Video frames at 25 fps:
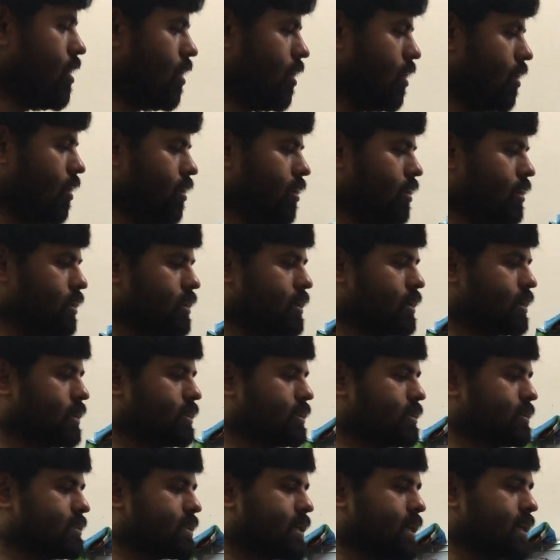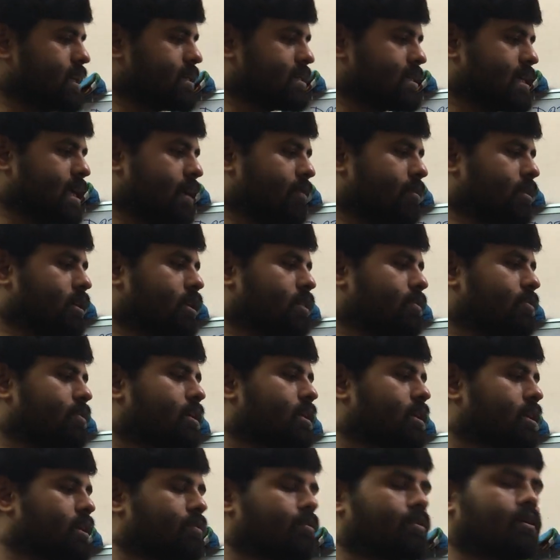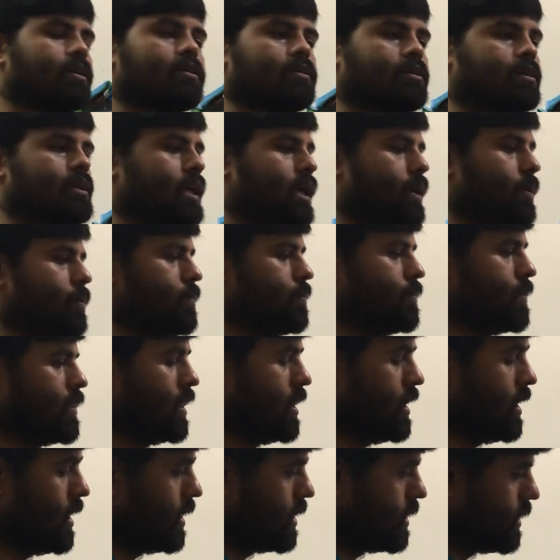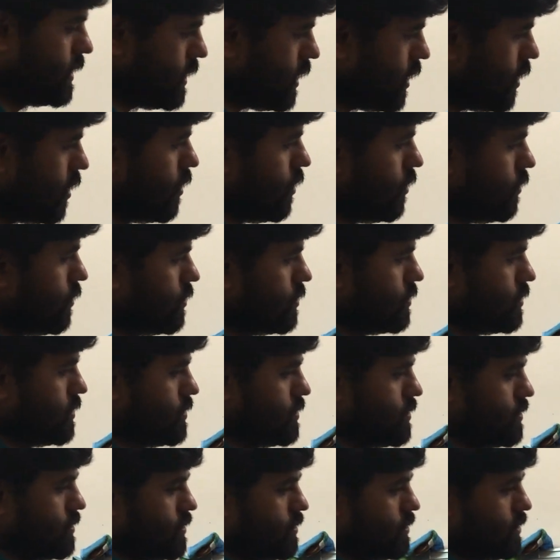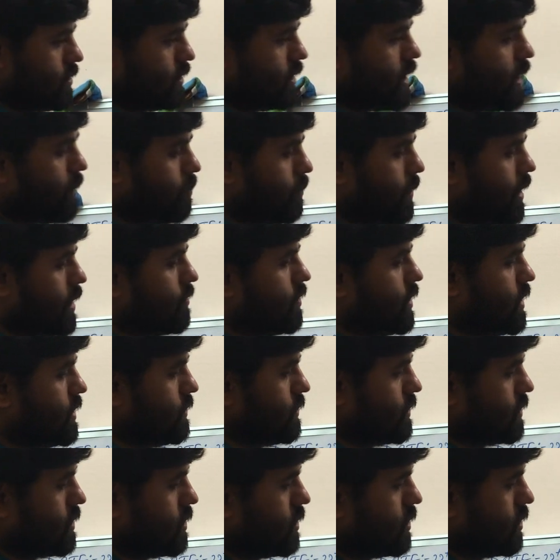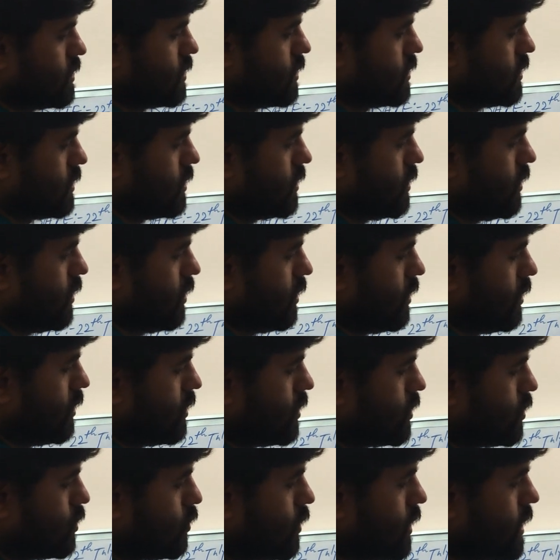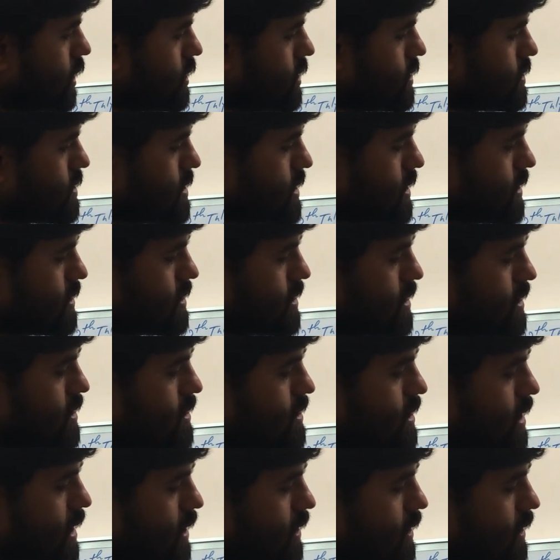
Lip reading: all the designs have a different name. Now, number wise, 26 is there